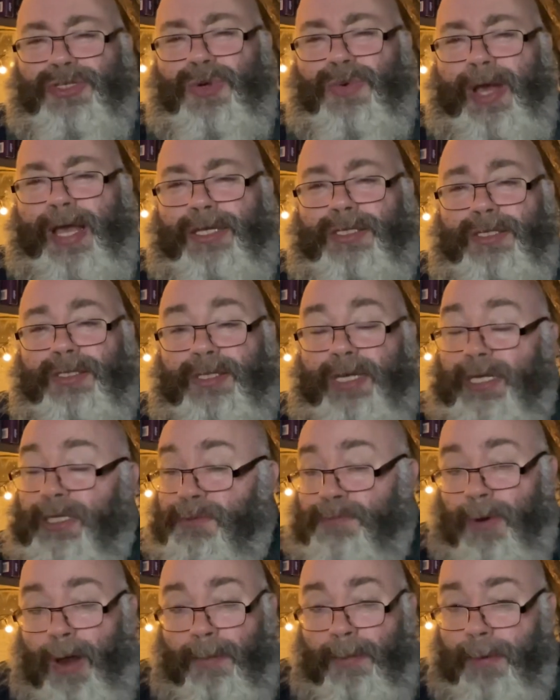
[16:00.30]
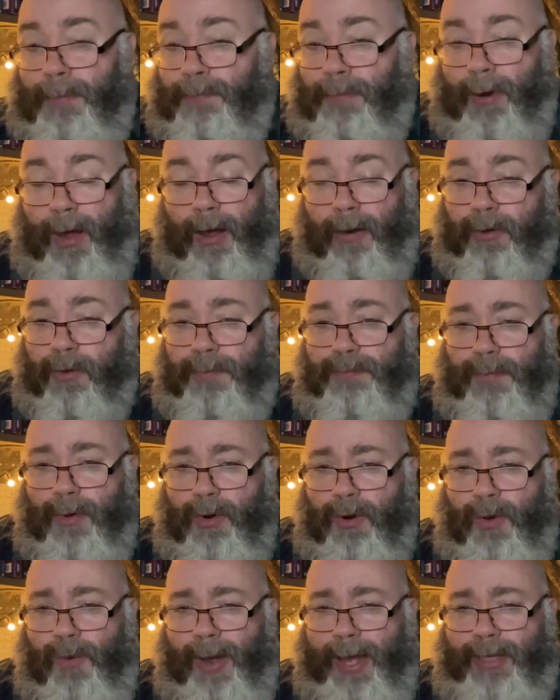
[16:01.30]
questions. It's probably brought up
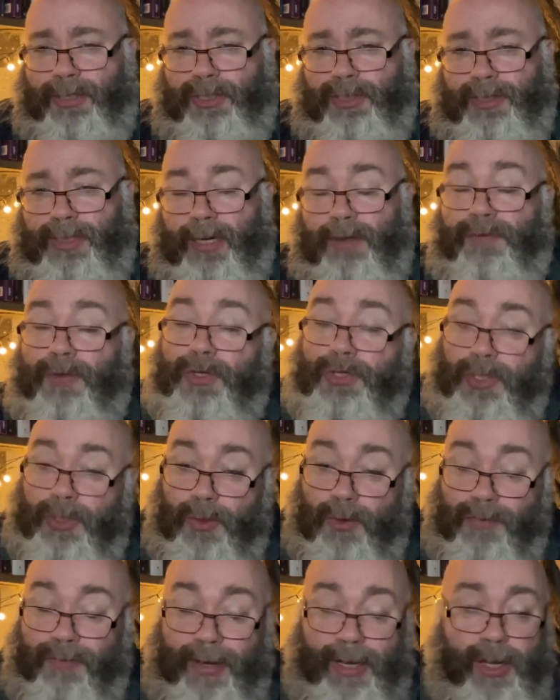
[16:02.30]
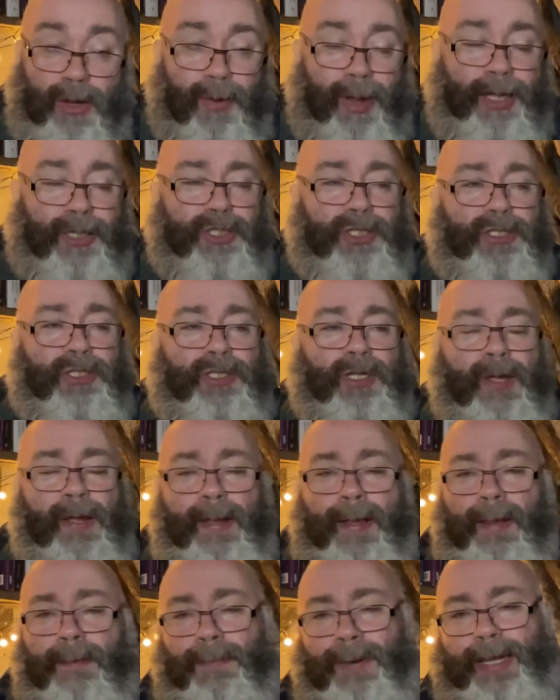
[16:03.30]
more questions, and if you do have any questions,
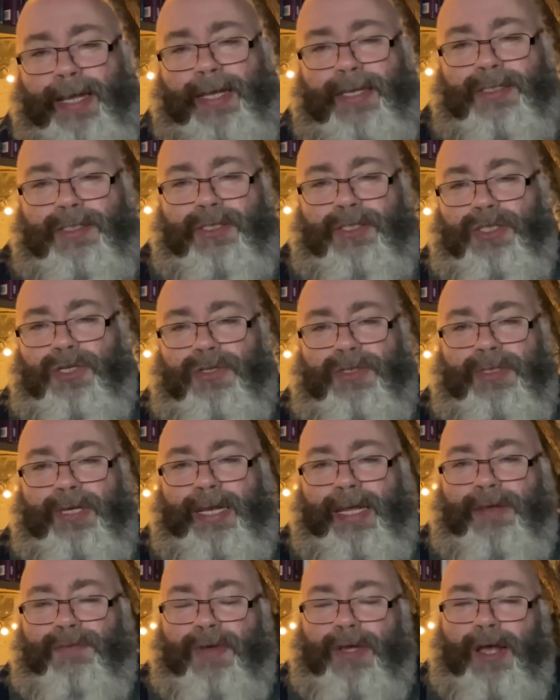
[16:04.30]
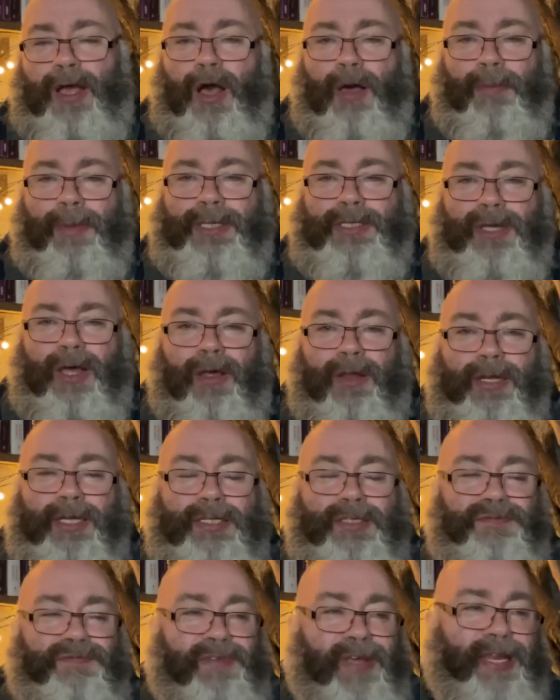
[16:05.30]
please just leave a comment on
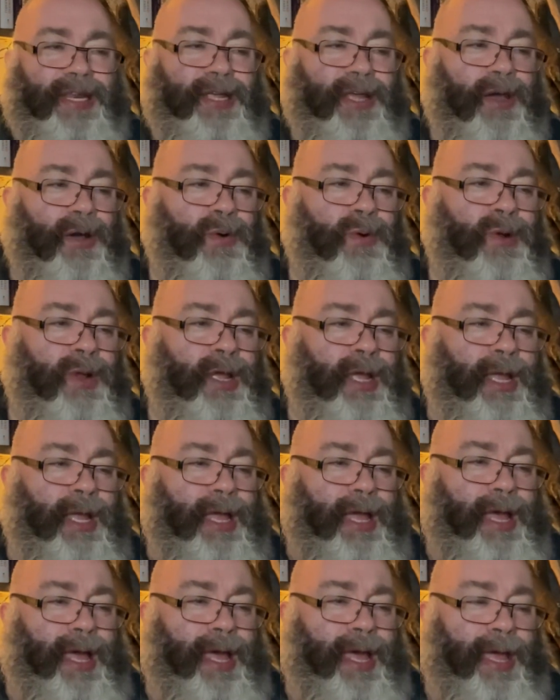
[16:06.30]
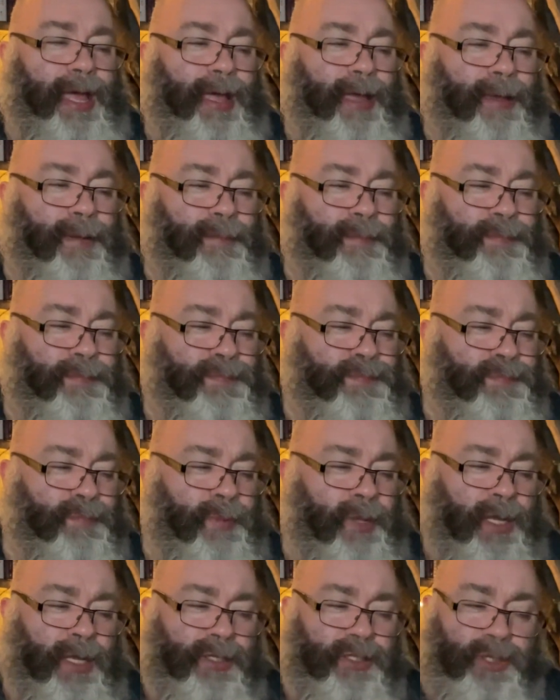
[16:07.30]
this video.
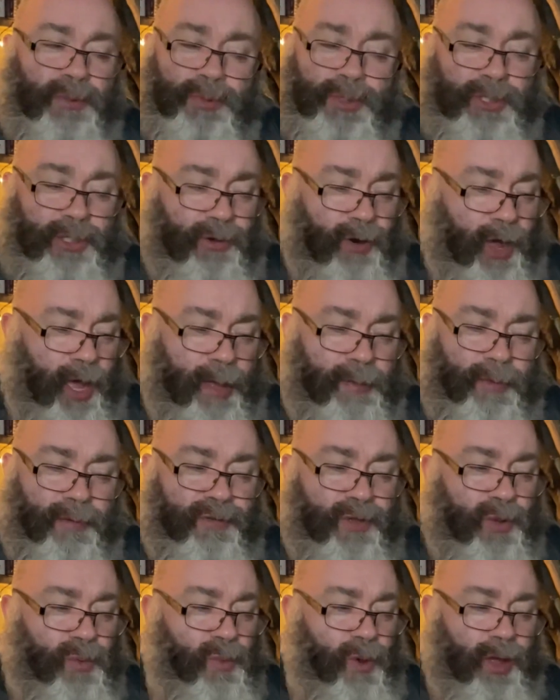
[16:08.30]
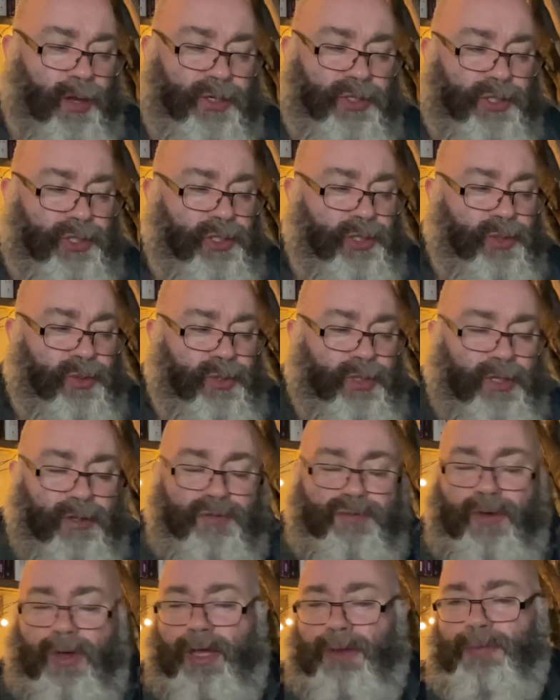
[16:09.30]
Subscribe if you want to. You'll
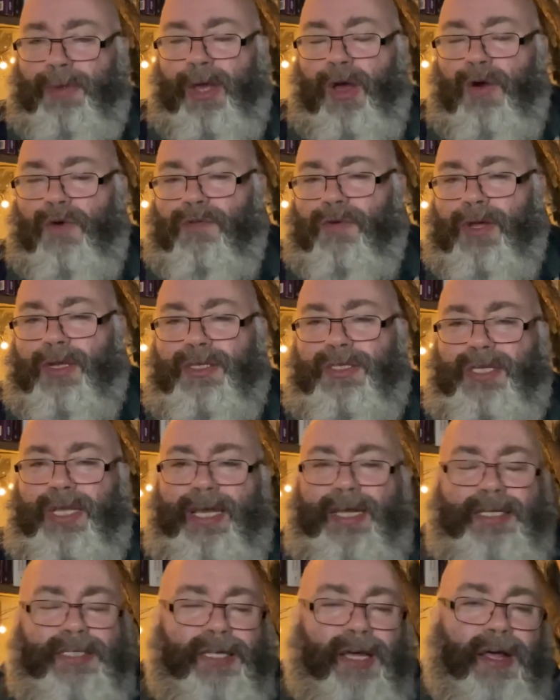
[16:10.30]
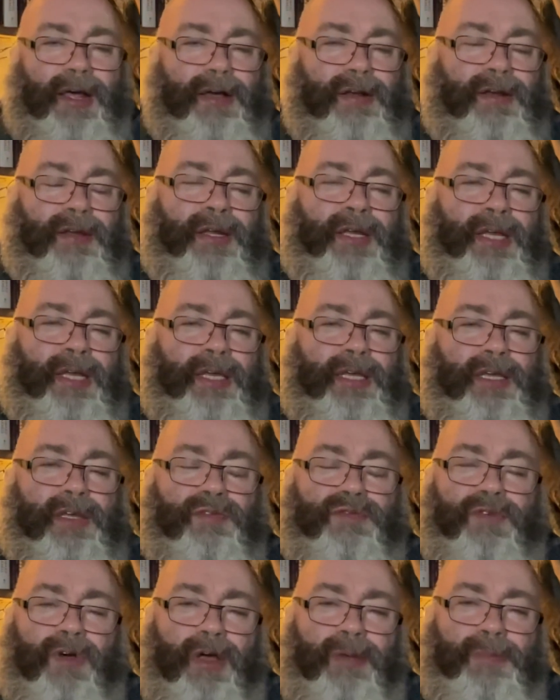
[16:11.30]
find me over on TikTok. You'll
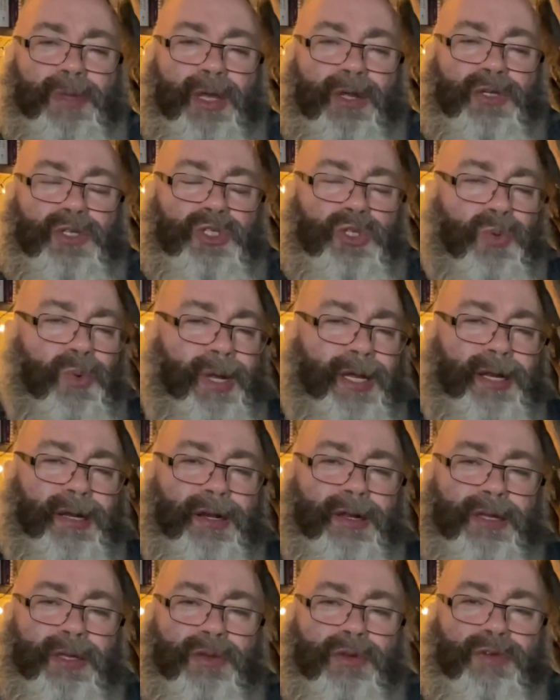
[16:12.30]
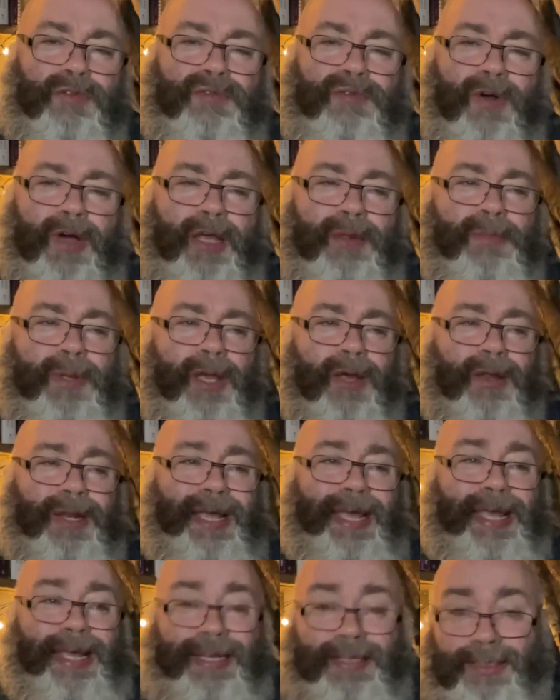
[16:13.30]
find me on Twitter. You'll find me on
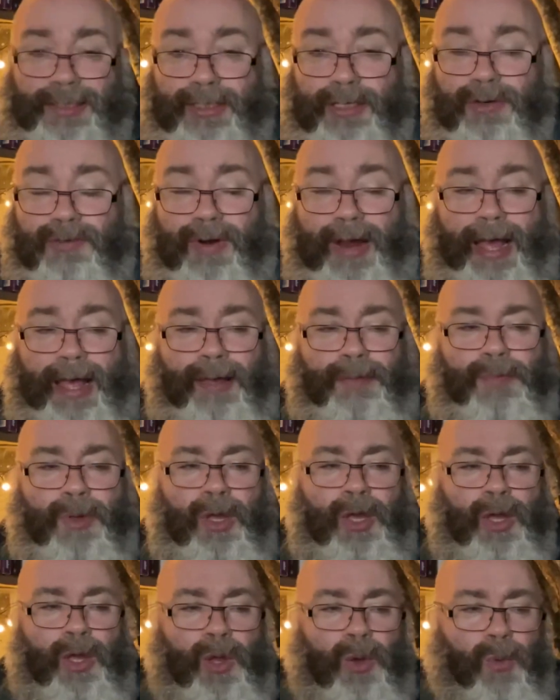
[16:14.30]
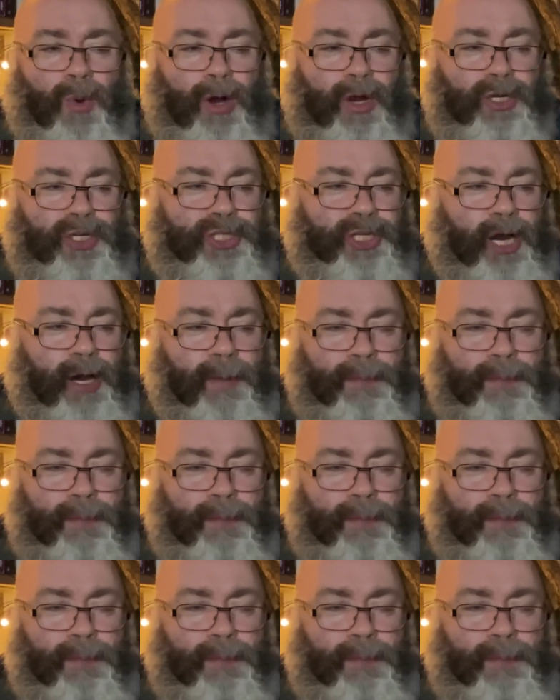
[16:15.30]
Instagram, where I share